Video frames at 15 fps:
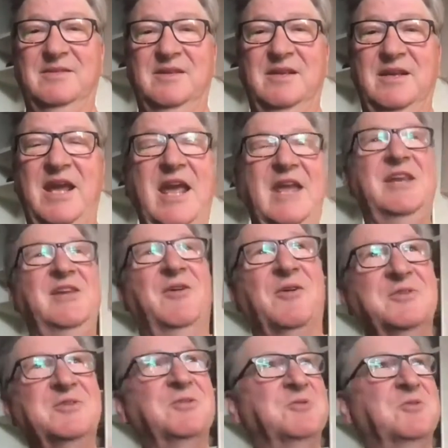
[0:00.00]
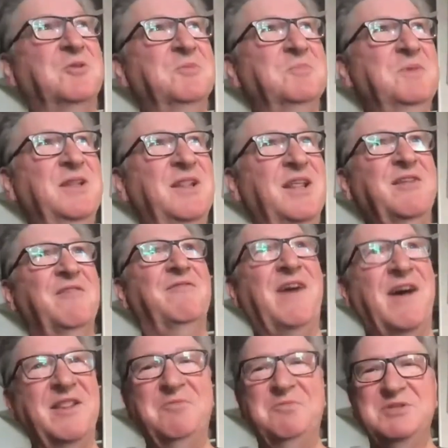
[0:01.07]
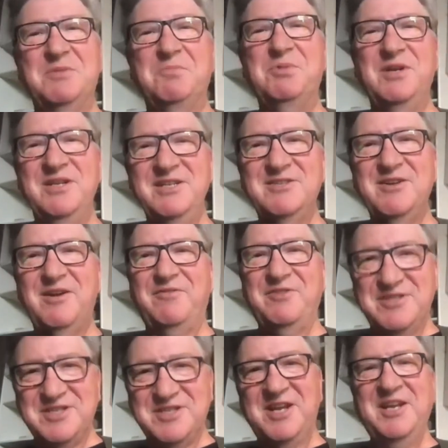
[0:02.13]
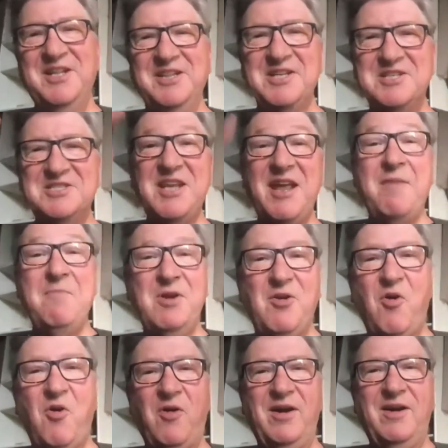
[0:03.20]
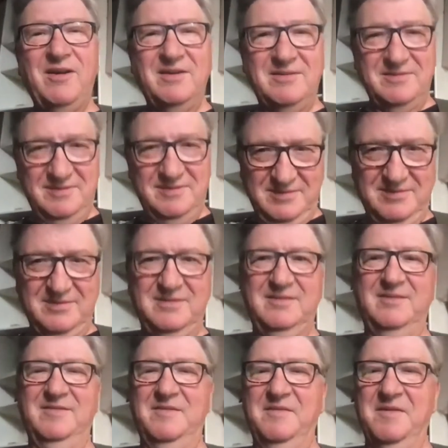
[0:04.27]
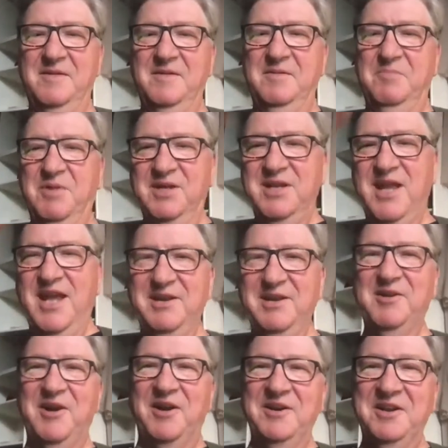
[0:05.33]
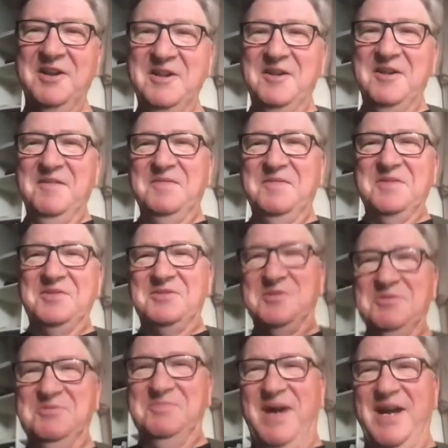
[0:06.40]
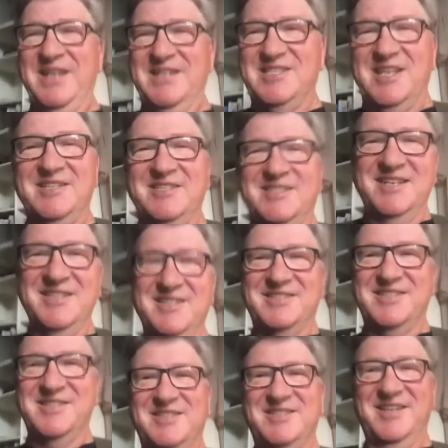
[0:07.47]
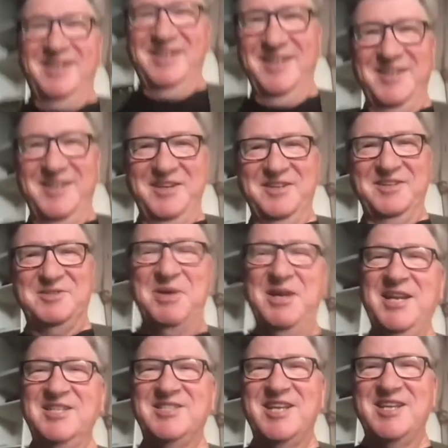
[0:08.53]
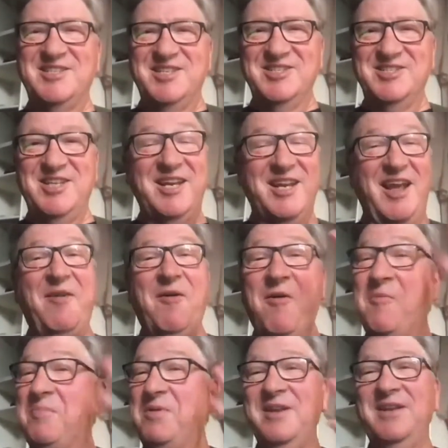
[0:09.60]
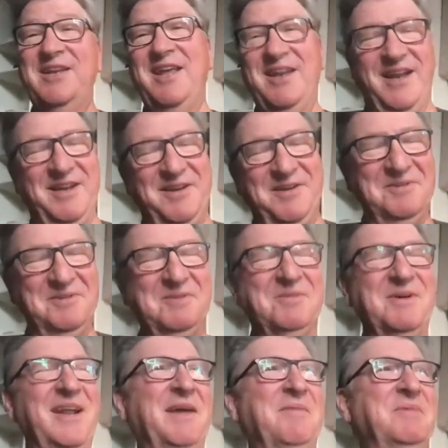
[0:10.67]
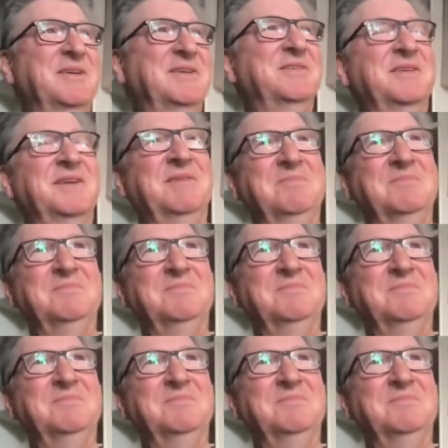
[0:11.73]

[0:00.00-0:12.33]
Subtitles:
And he also told me that the father was a police officer in the same corps, but he hadn't gone to my senses training sessions yet. I hope he did. I don't know what happened to him.